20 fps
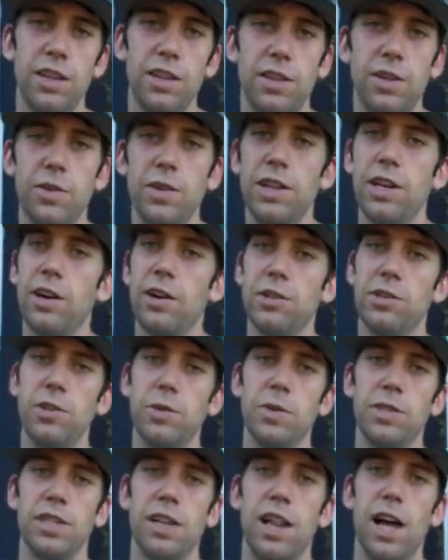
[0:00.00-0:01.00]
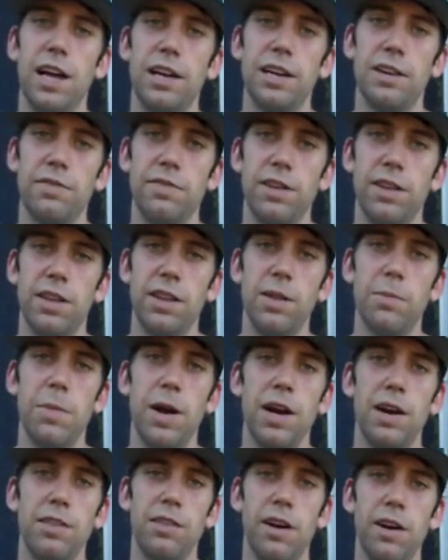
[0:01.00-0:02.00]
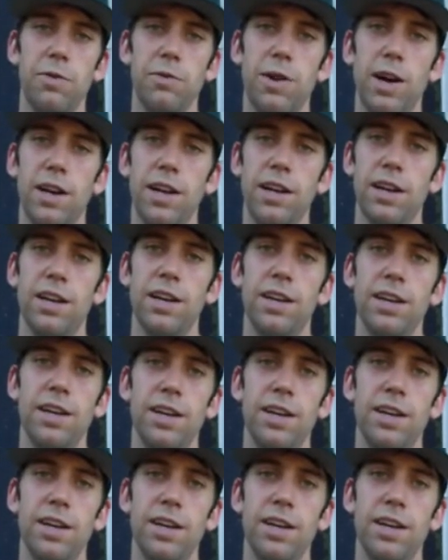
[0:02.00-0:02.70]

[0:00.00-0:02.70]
Doing the ultra was a lot different than the marathon running.